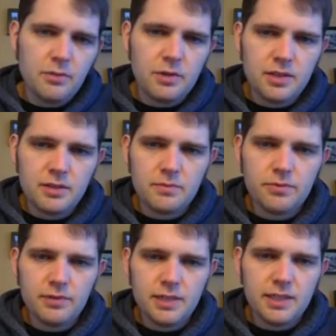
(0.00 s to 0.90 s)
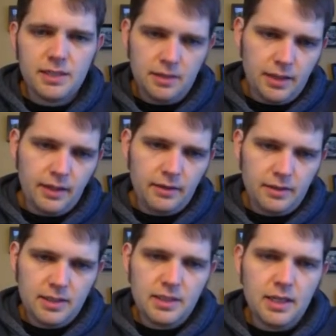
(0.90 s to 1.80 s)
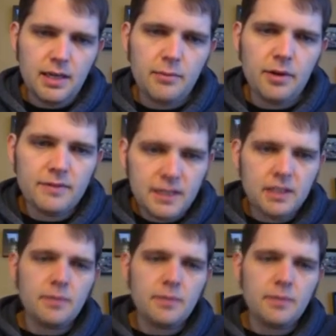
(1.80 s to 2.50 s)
was pretty slick this time. What I've done in the